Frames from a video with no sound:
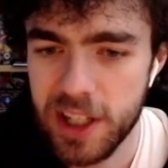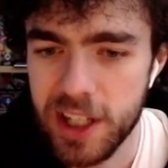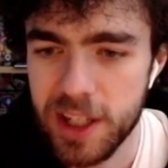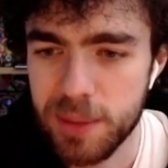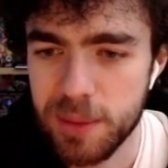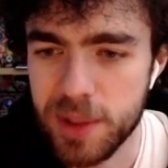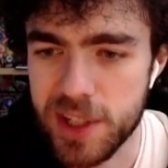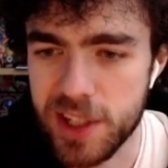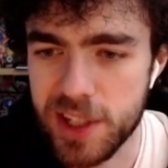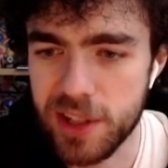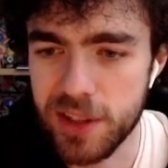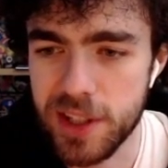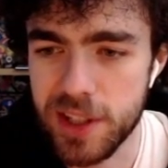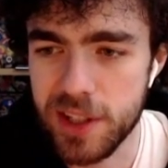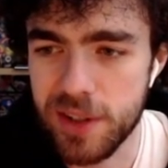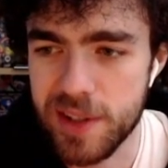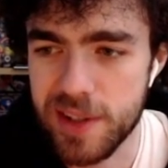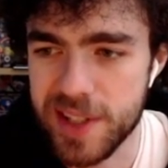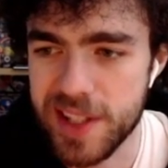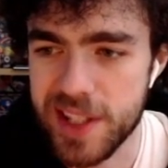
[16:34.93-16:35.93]
Because you can only
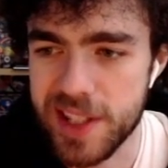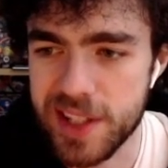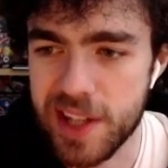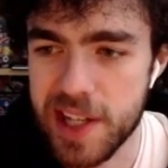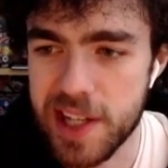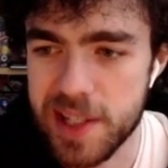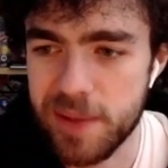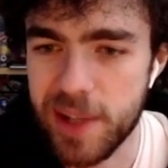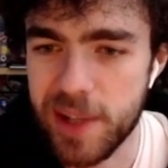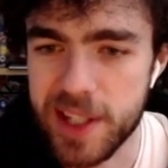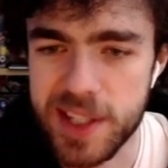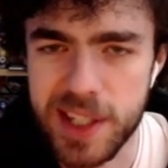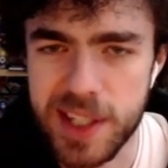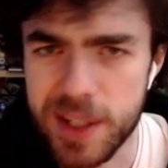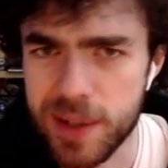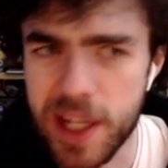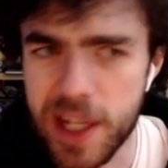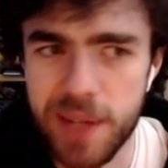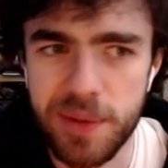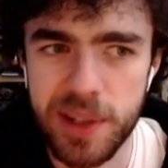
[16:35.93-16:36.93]
use these guys' effects in
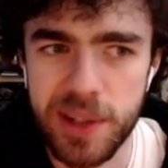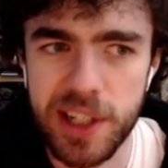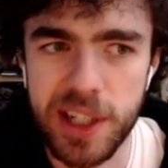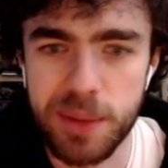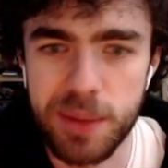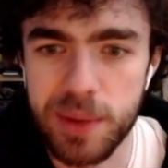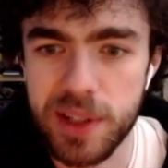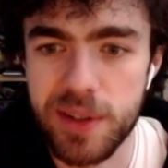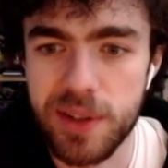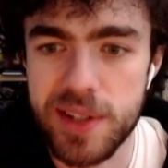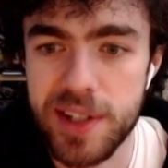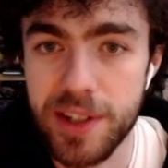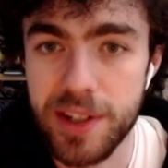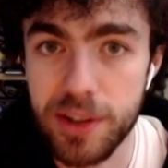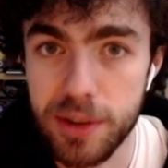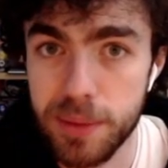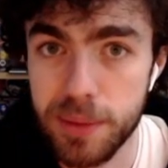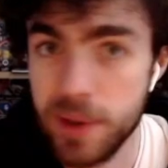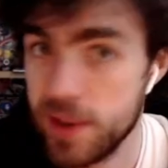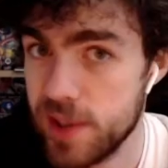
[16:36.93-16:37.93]
Graveyard when there is a
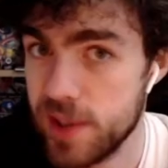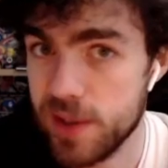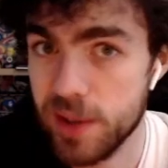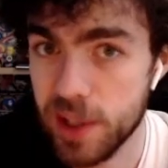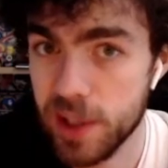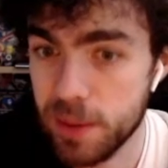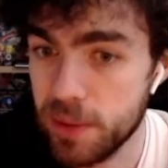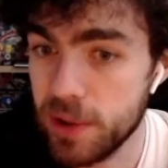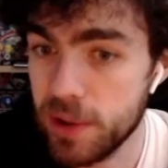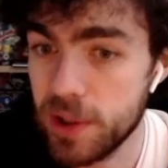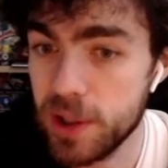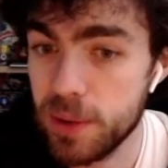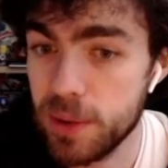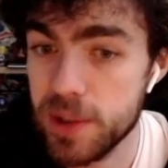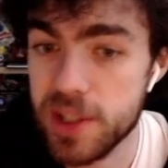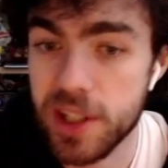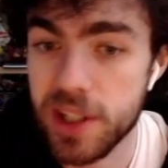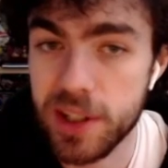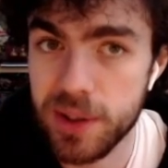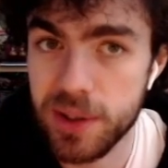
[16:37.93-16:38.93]
normal monster on the board,
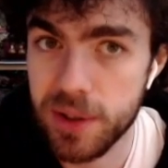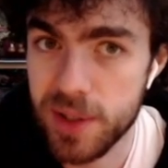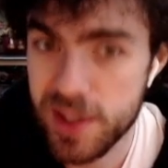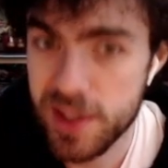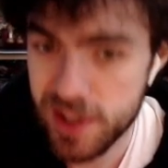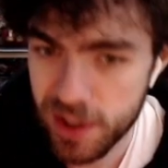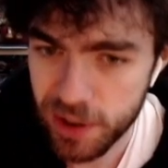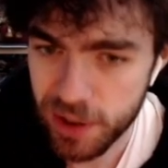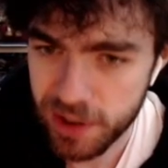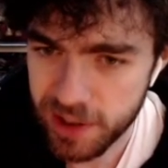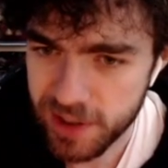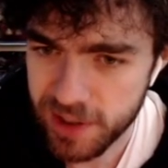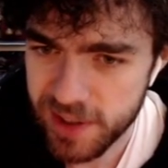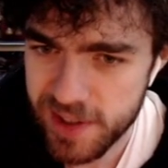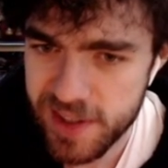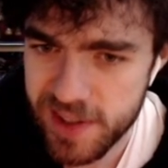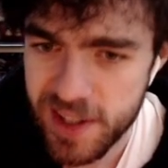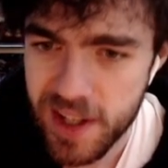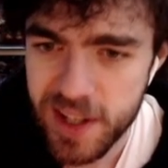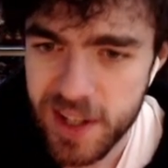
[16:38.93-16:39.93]
which includes
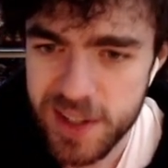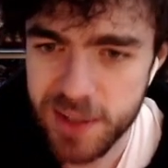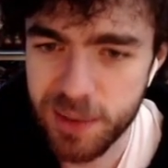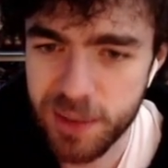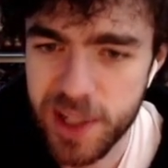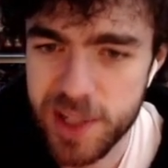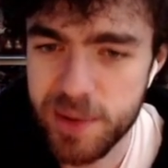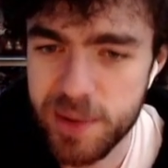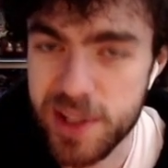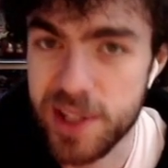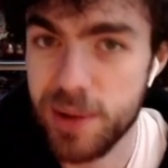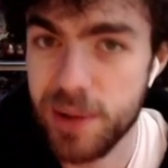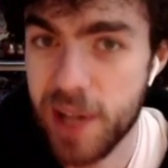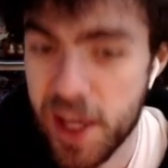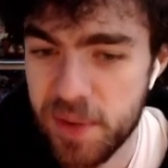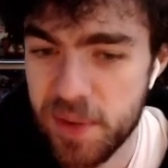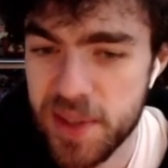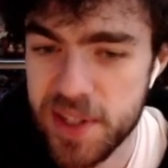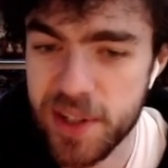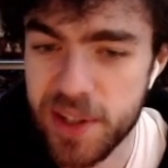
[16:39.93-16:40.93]
tokens. So whilst we still
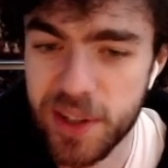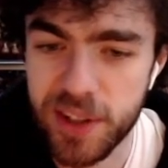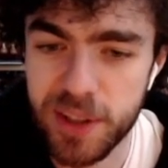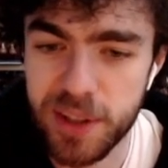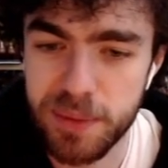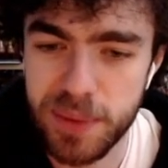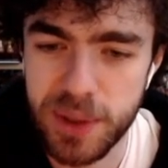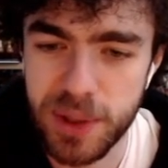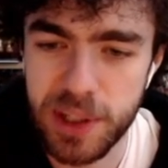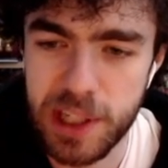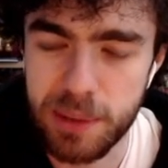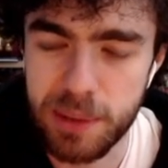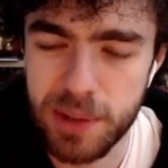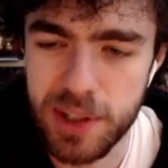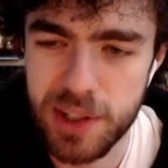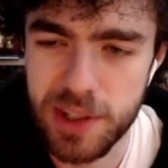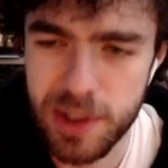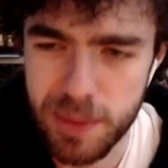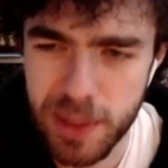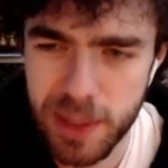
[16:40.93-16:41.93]
have the token on board, I'm going to
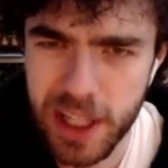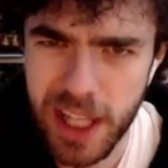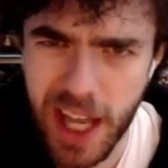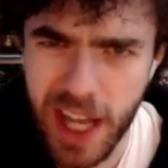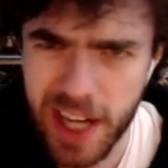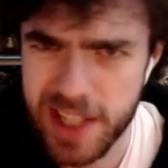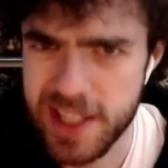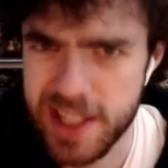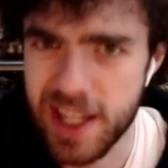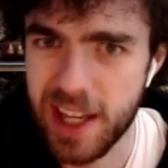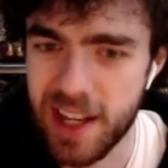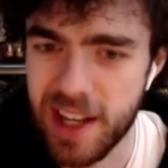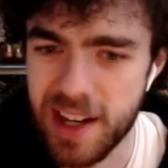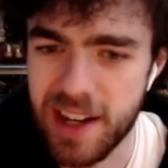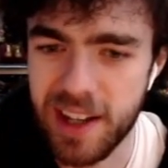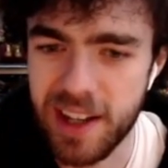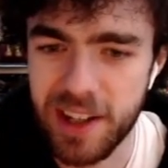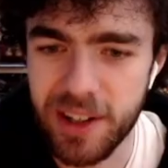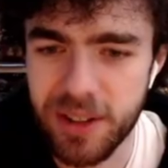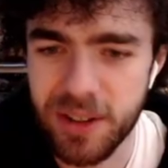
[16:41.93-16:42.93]
do my adding to hand now.